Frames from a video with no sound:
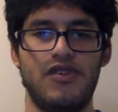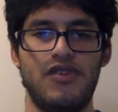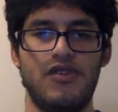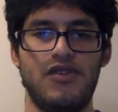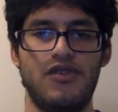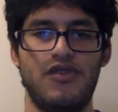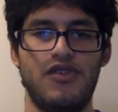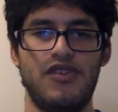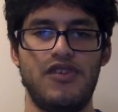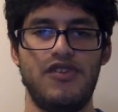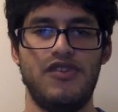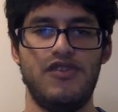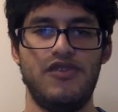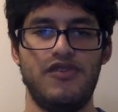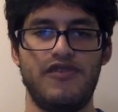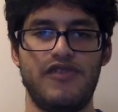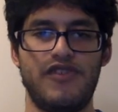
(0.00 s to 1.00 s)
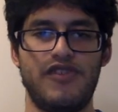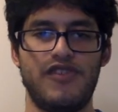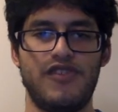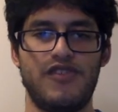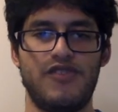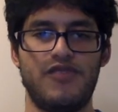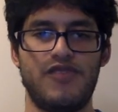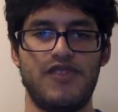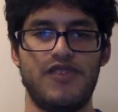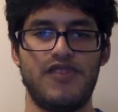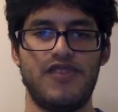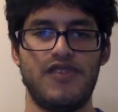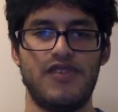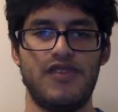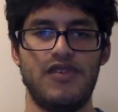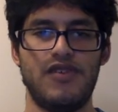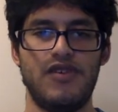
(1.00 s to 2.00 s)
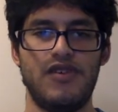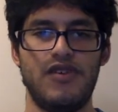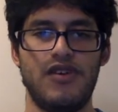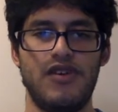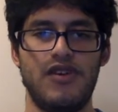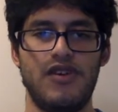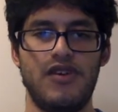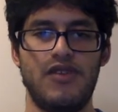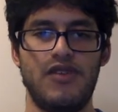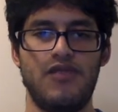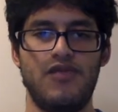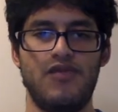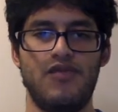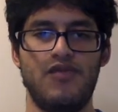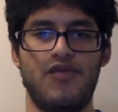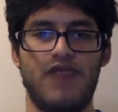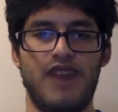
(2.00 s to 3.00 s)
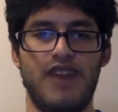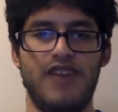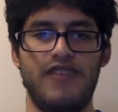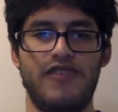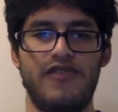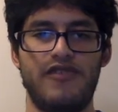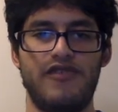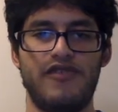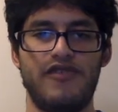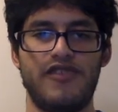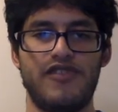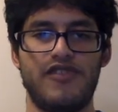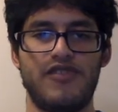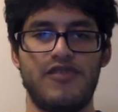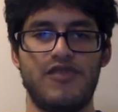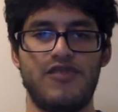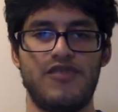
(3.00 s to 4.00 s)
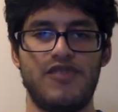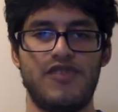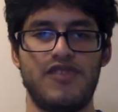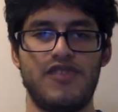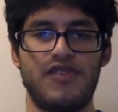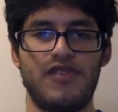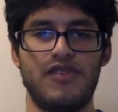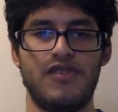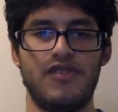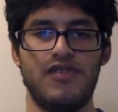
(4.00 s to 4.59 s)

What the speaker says: Who did you trust as president, and why did you trust him as president?